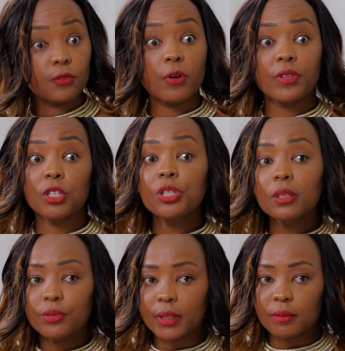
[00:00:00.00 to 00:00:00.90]
and for the
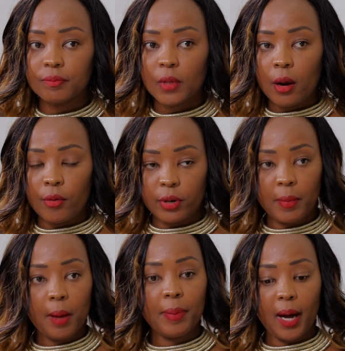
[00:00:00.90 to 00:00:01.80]
children.
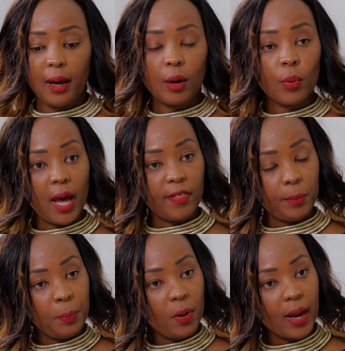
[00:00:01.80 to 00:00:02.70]
Remember, we are the
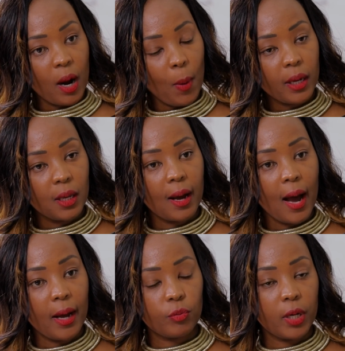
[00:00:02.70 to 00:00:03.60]
people that are working
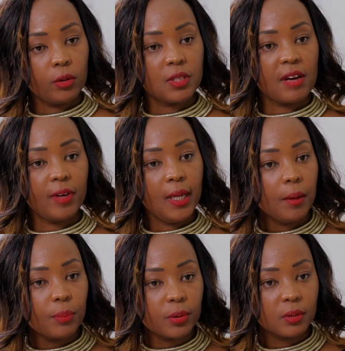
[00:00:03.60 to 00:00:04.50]
hard. We are not
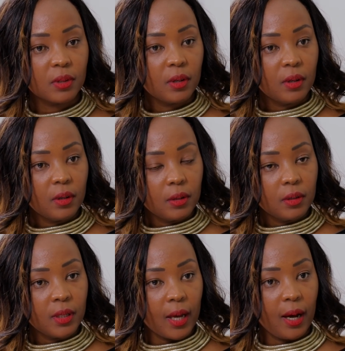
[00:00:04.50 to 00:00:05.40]
available.
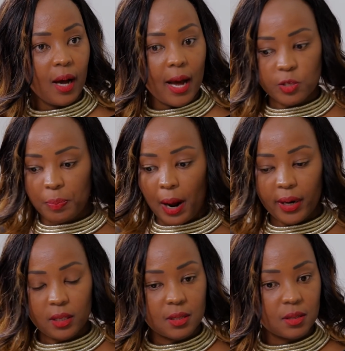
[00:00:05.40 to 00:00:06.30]
Yeah, as
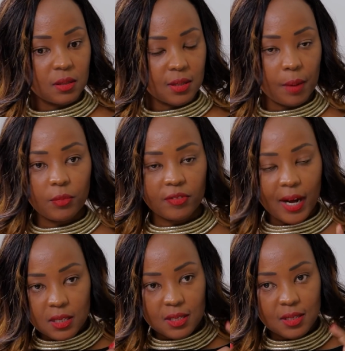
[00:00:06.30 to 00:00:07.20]
parents, some of
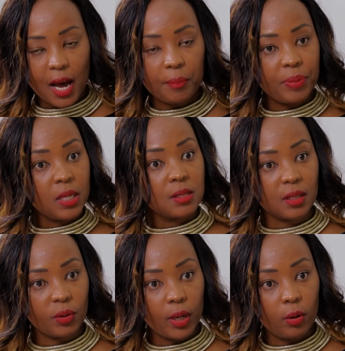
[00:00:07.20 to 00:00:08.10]
us are
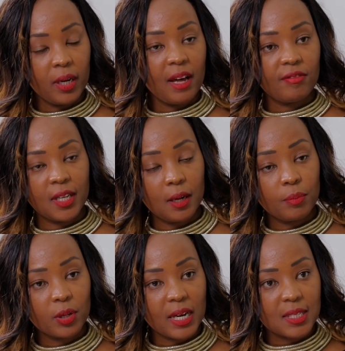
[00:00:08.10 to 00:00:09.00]
busy. We are only
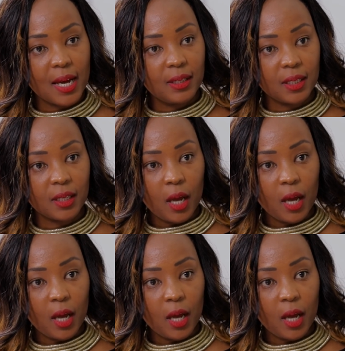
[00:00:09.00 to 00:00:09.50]
available on a Sunday.